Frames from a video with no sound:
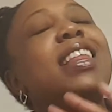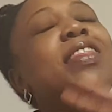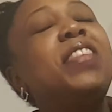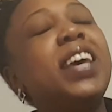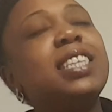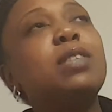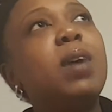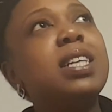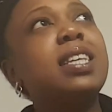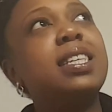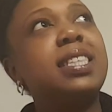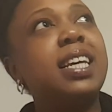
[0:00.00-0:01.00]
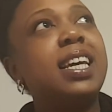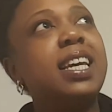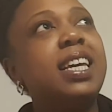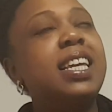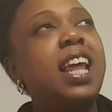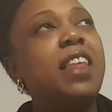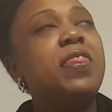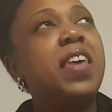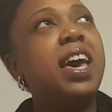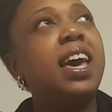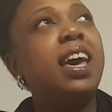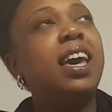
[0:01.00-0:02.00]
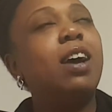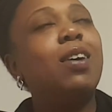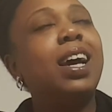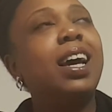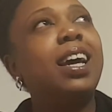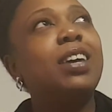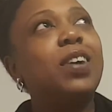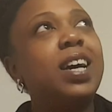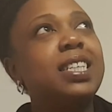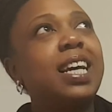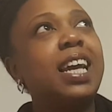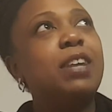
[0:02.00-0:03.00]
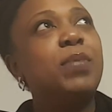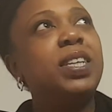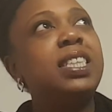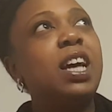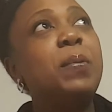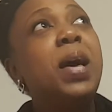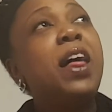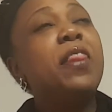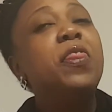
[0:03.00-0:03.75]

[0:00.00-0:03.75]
This was a scene that, okay, you guys, I got it mixed up.